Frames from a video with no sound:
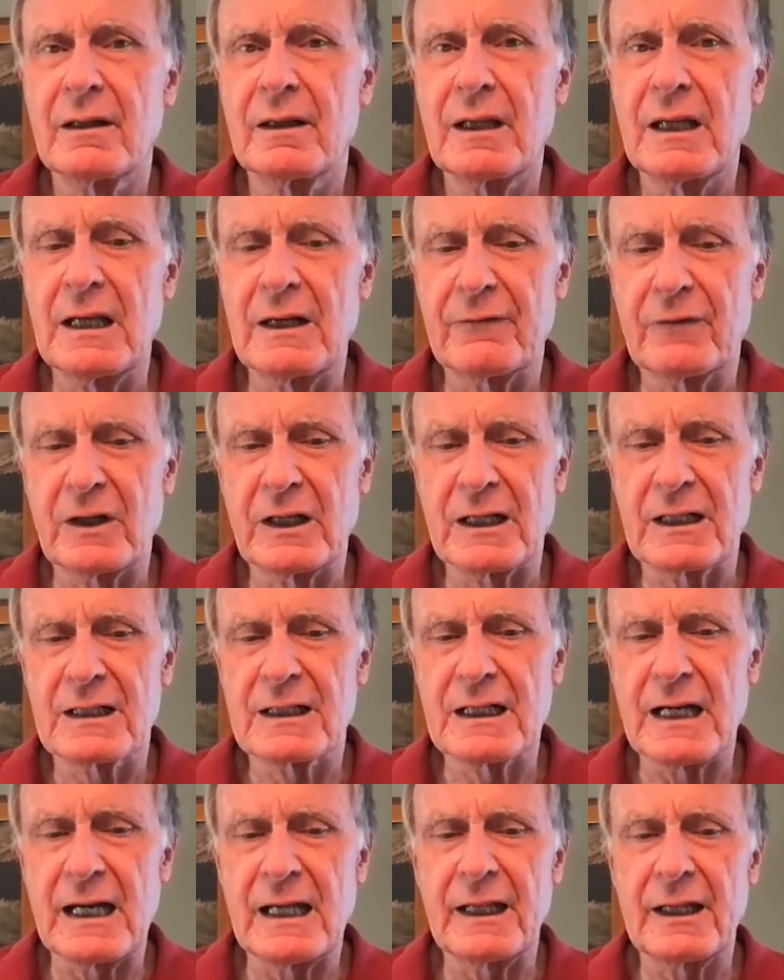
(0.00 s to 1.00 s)
infinite
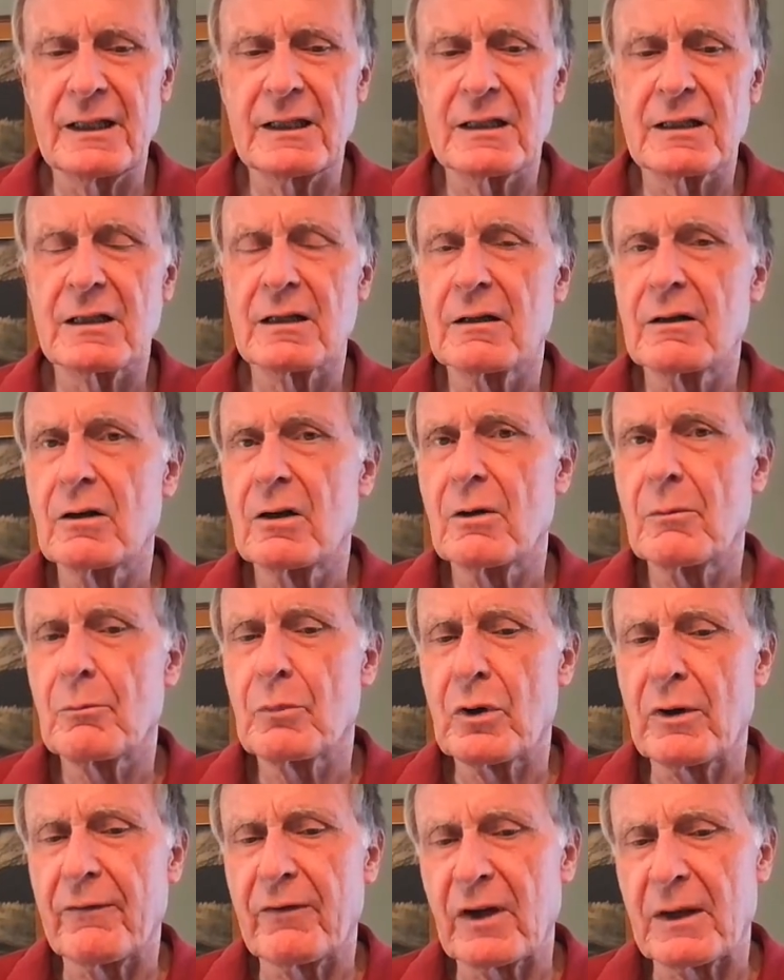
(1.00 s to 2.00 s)
silence,
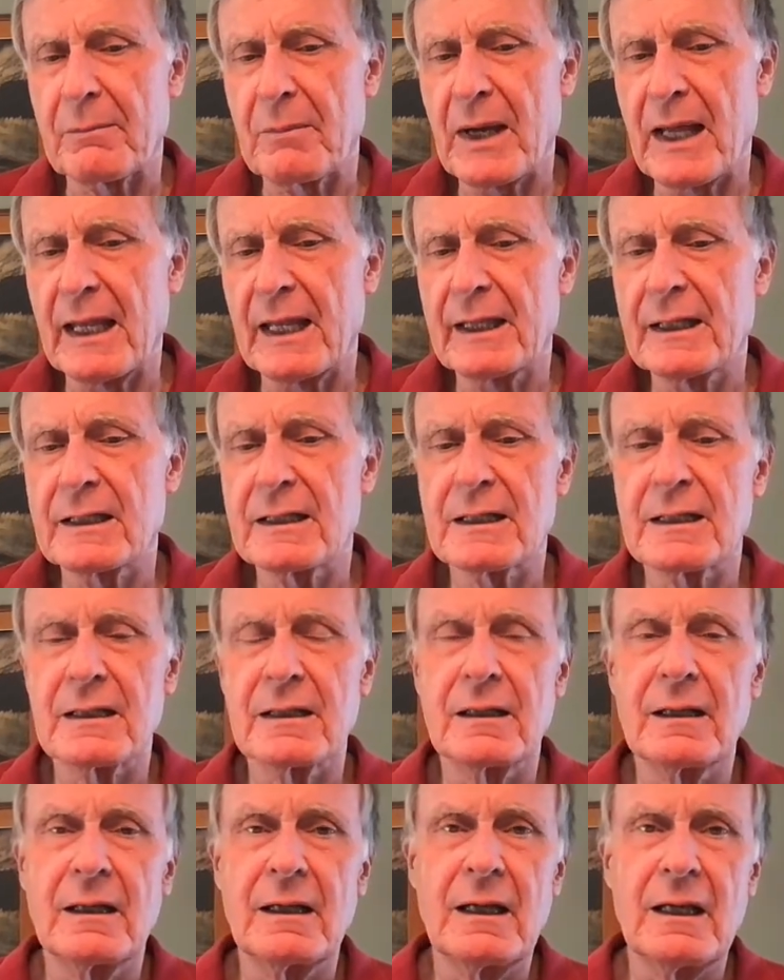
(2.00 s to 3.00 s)
perfect balance,
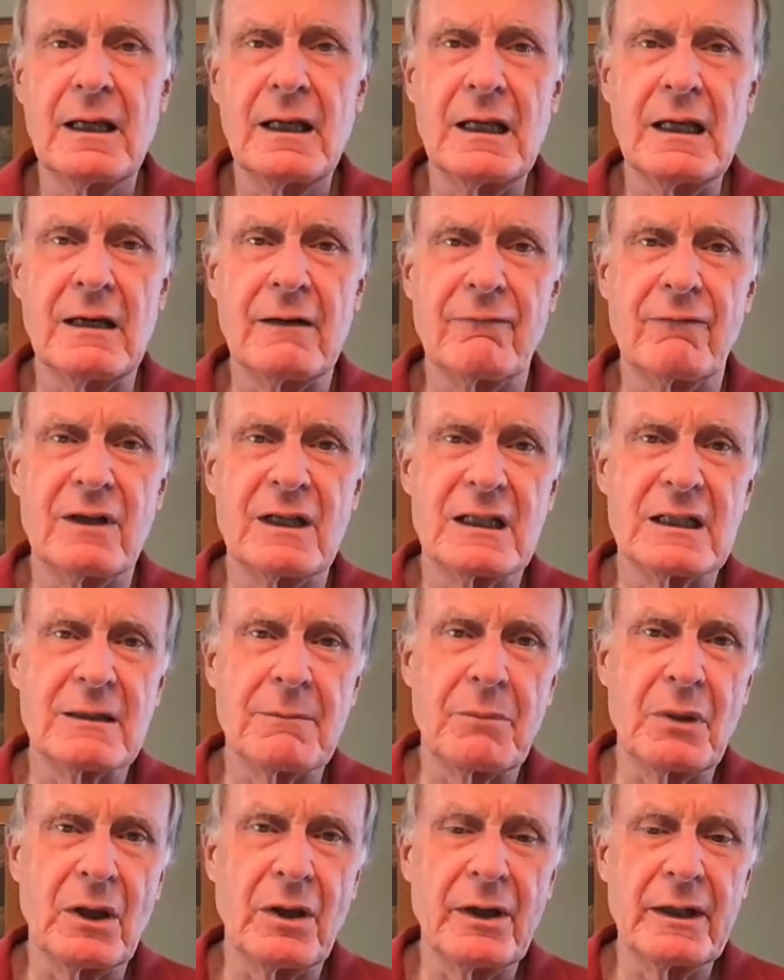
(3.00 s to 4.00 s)

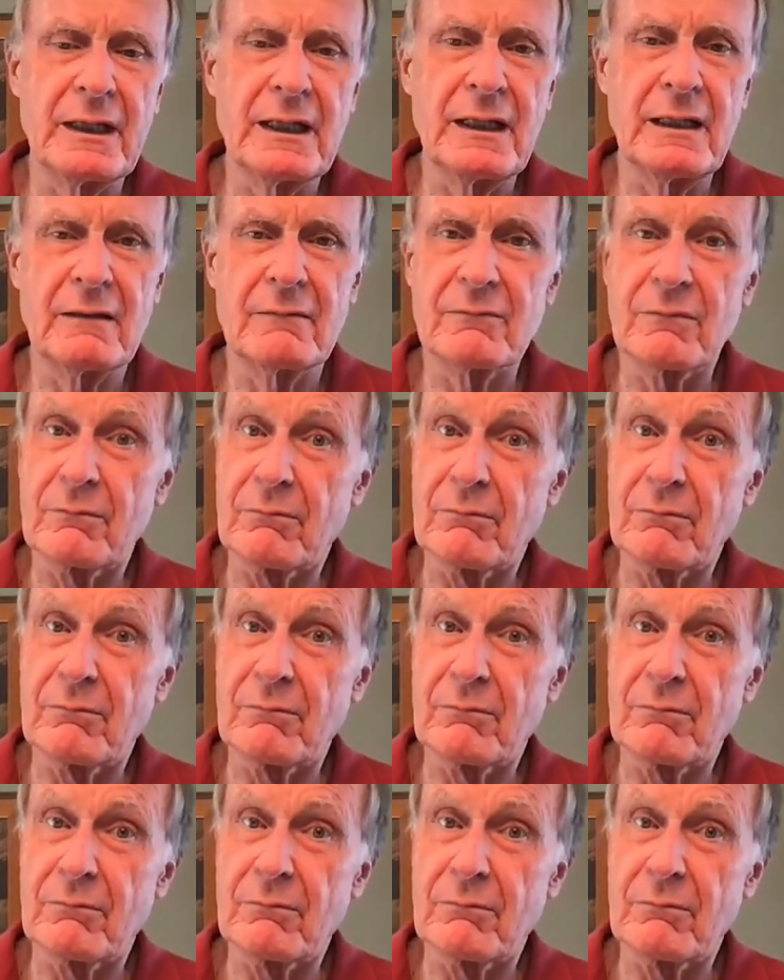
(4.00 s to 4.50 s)
invincibility,